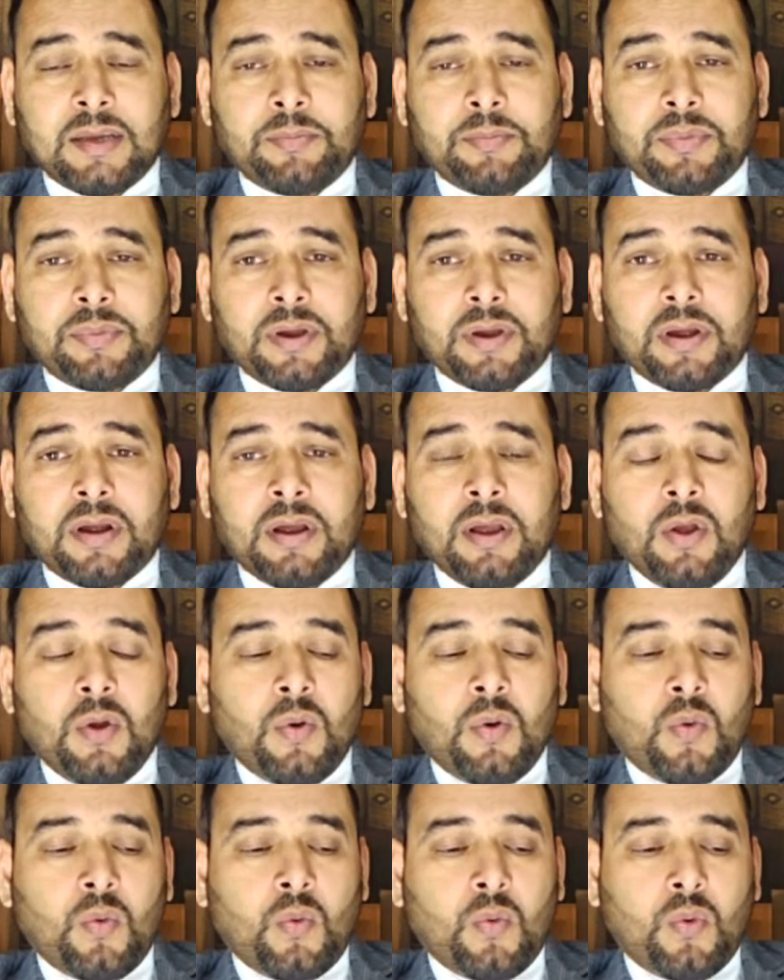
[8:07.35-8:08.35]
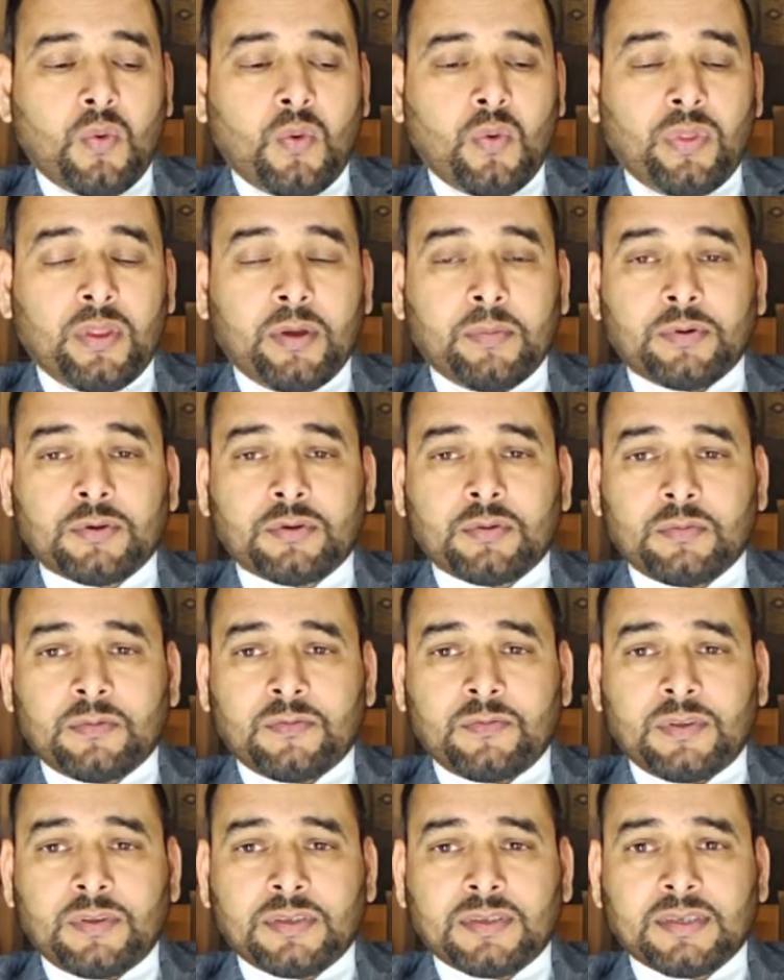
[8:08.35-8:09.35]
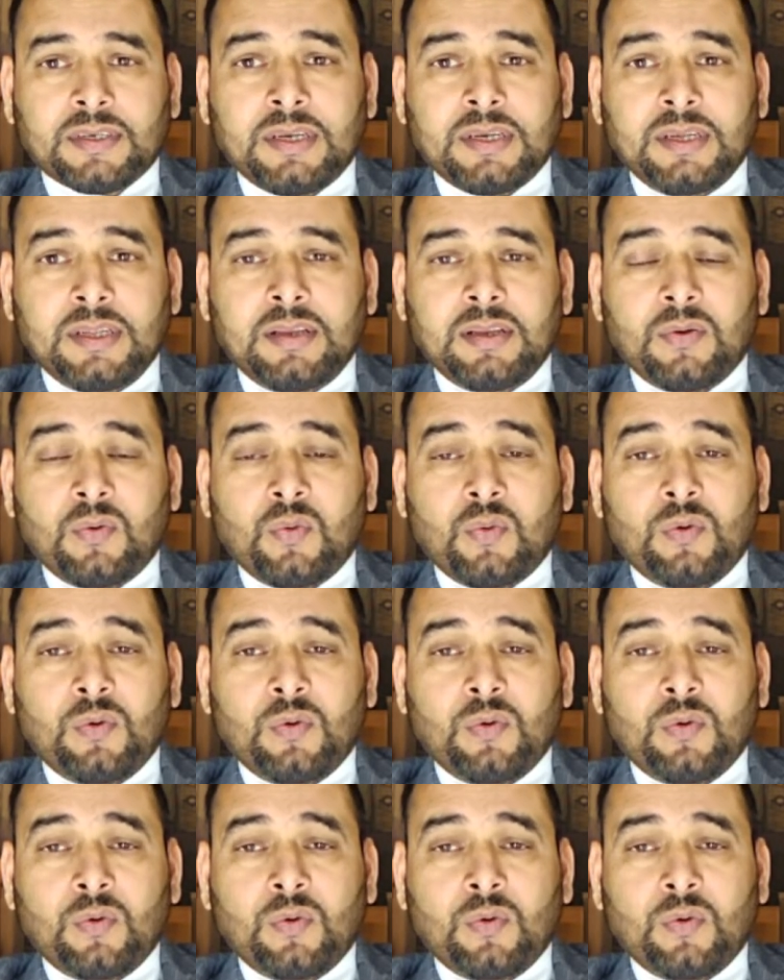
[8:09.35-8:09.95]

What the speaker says: appear on the bottom of the screen.